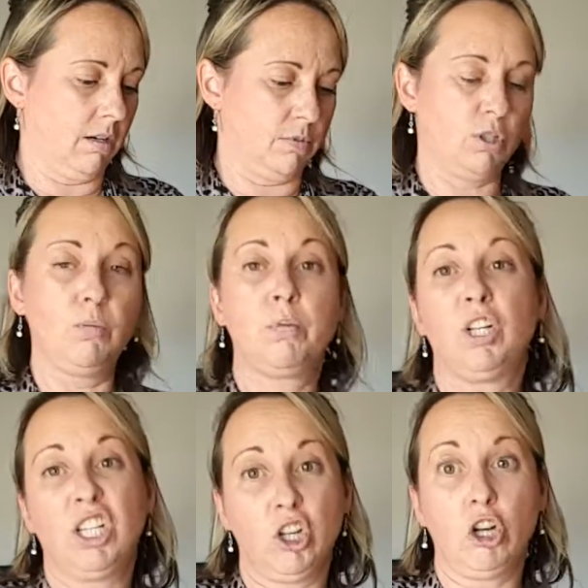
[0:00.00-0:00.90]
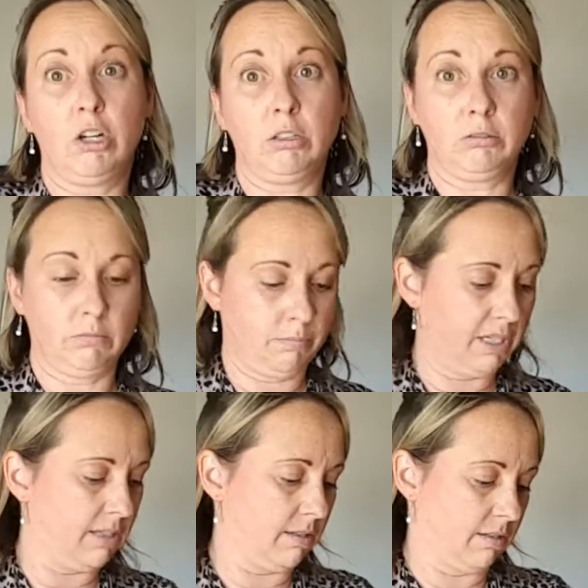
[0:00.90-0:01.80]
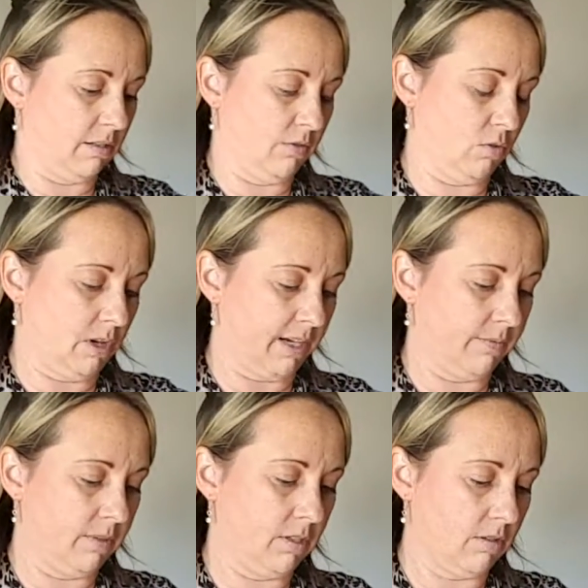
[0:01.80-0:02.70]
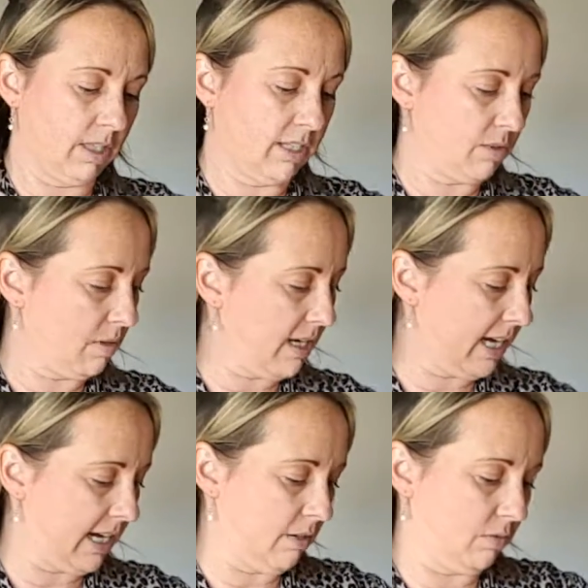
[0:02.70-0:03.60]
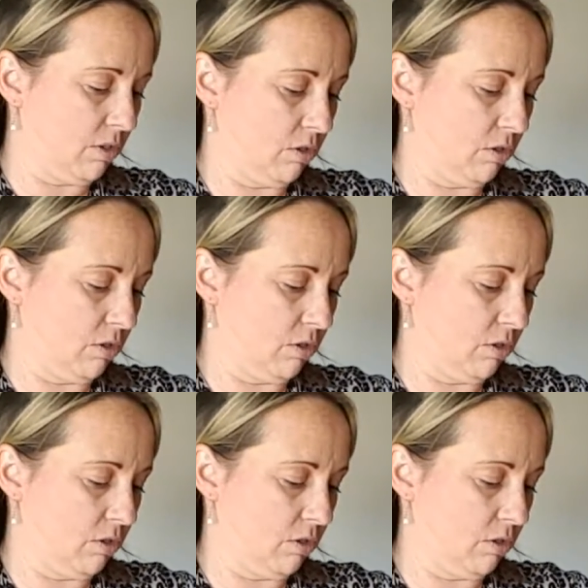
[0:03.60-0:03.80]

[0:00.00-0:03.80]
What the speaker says: two pretty long pieces of twine. So that's what I had, was